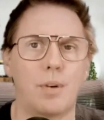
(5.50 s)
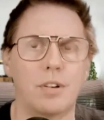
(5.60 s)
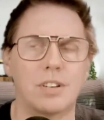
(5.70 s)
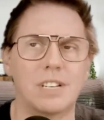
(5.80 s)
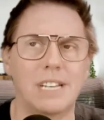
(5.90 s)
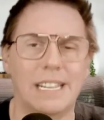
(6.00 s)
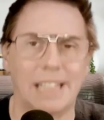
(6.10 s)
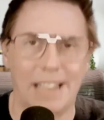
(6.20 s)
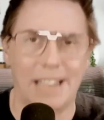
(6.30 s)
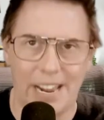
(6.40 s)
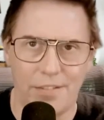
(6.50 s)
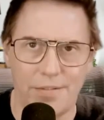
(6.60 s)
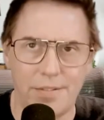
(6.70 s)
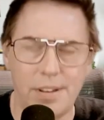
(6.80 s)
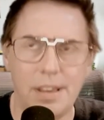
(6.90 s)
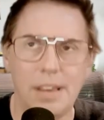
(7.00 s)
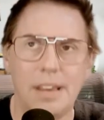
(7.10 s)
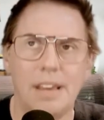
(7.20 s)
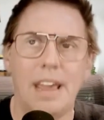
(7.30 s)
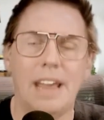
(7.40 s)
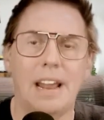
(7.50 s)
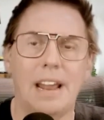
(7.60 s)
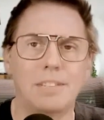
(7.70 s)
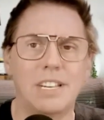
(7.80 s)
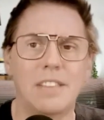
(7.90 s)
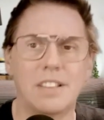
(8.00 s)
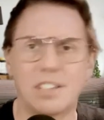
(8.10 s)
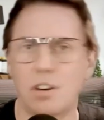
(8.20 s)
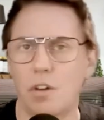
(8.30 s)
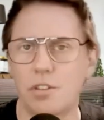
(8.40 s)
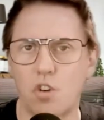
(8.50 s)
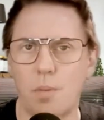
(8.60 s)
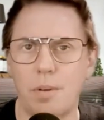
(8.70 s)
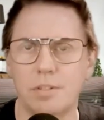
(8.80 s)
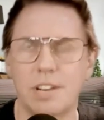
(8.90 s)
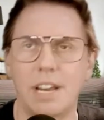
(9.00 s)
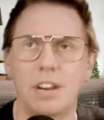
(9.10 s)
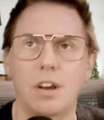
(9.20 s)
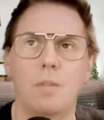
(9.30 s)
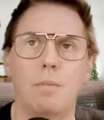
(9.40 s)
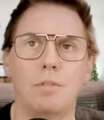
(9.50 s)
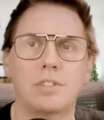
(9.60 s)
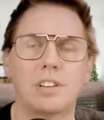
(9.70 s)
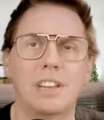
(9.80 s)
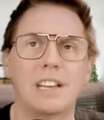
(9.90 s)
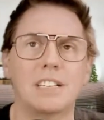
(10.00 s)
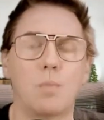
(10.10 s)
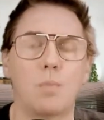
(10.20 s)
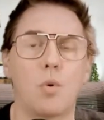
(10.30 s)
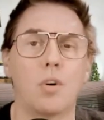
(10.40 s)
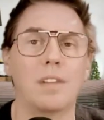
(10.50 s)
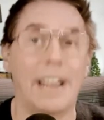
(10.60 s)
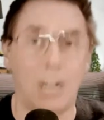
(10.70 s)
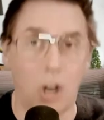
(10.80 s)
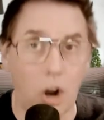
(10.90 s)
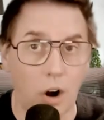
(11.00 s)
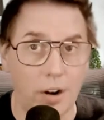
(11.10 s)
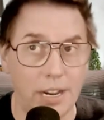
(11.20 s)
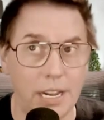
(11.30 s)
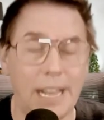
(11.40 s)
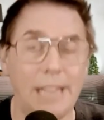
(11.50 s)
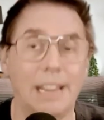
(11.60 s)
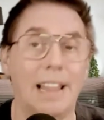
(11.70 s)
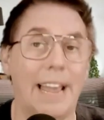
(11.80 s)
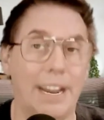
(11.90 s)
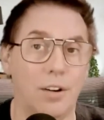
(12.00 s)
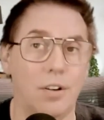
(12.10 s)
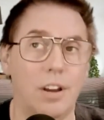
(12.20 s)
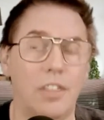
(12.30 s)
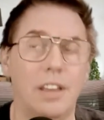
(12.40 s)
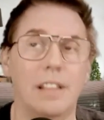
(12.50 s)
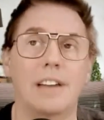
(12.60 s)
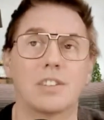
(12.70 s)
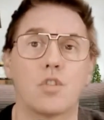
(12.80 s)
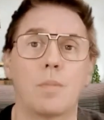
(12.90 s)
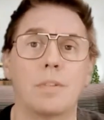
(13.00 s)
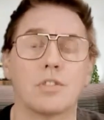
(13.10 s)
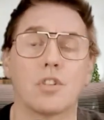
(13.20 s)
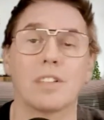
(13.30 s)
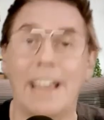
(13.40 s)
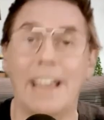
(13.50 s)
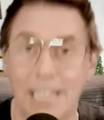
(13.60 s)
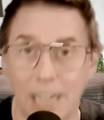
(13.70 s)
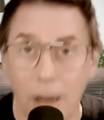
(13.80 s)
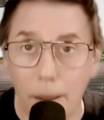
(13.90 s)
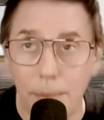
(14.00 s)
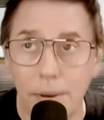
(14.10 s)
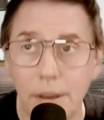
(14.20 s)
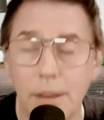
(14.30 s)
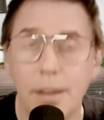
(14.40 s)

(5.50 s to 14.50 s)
person in life. And I'm seeing this in all the Scorpios I know. Mostly it's more lighthearted and lighter. I think a lot of Scorpios are lightening up